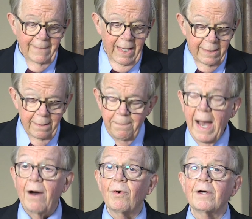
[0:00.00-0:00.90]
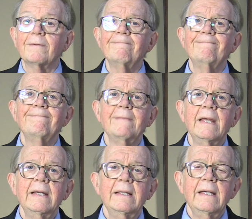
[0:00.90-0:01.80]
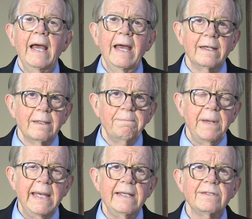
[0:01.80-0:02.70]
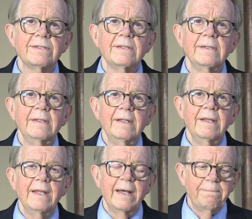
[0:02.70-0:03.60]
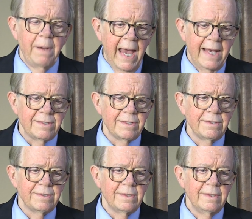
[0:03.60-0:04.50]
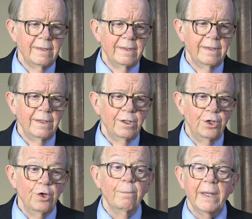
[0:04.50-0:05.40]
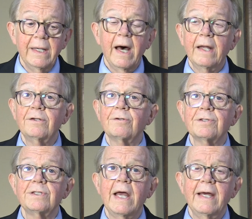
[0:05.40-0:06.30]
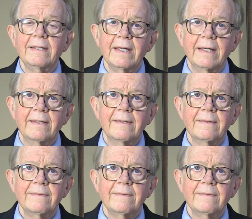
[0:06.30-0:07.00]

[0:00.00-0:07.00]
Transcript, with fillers: and a power and a peace that passes human understanding.